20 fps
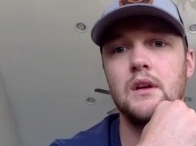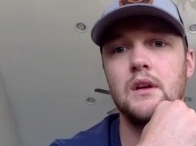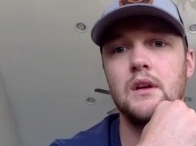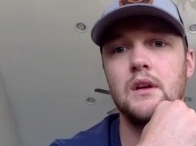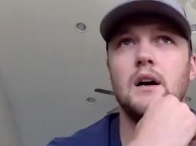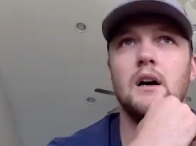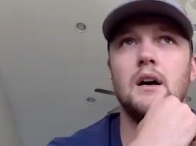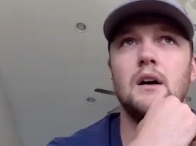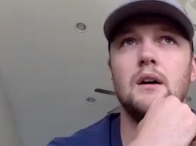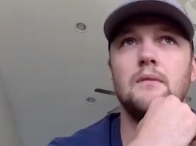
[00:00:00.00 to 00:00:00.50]

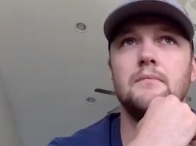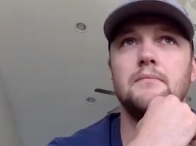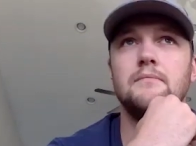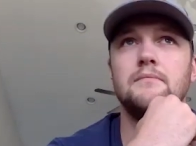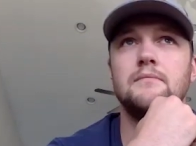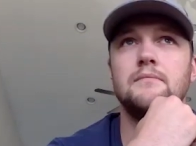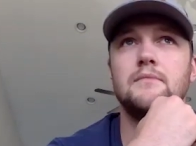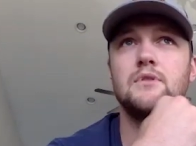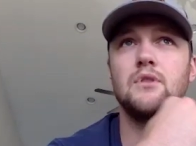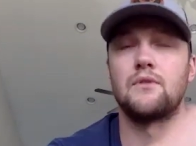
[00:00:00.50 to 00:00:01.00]
Um,
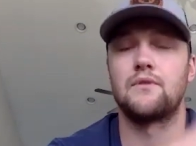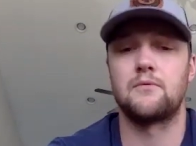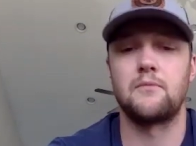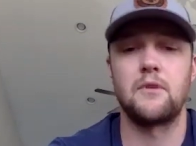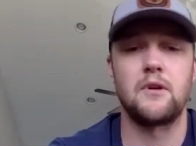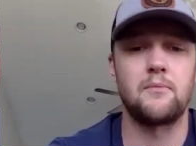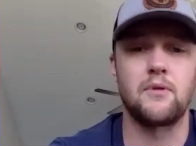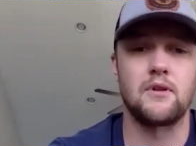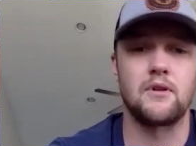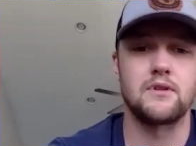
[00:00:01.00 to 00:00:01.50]
so for
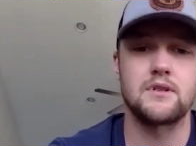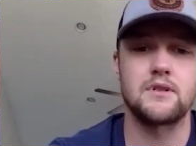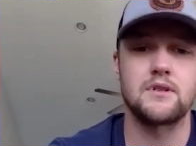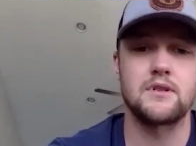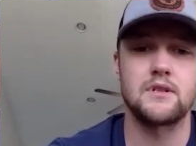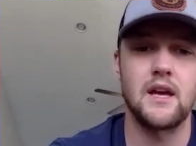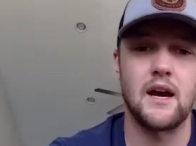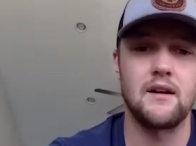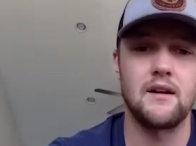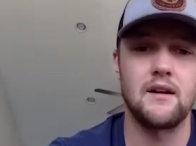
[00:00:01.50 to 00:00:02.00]
me
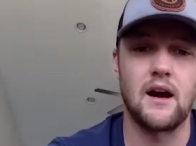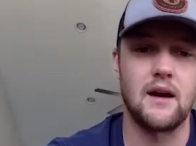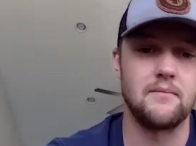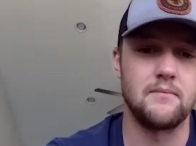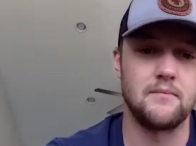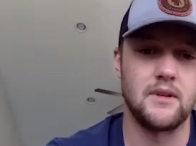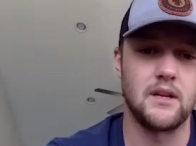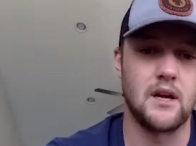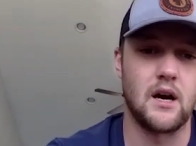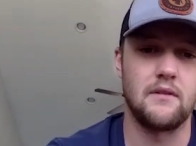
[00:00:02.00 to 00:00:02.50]
personally, I, I
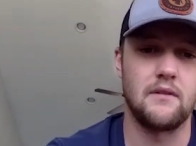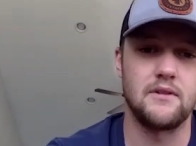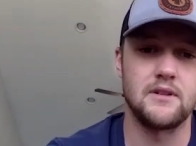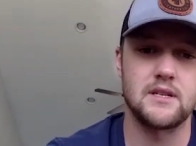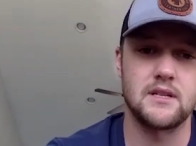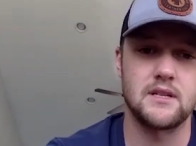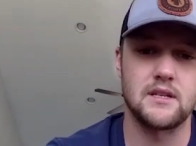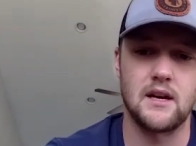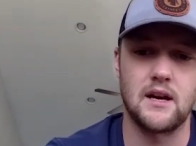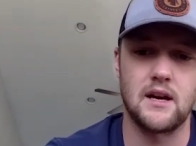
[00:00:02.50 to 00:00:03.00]
mean,
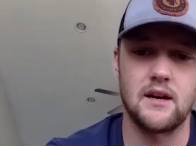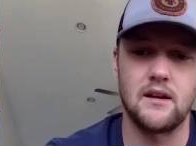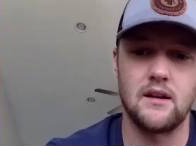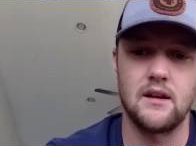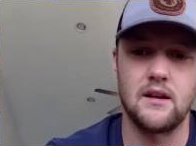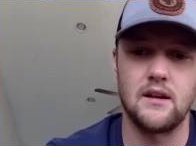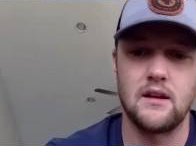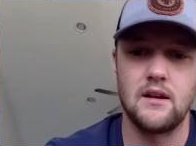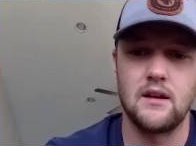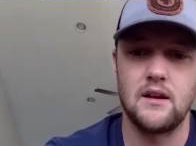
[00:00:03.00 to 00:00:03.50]
obviously, I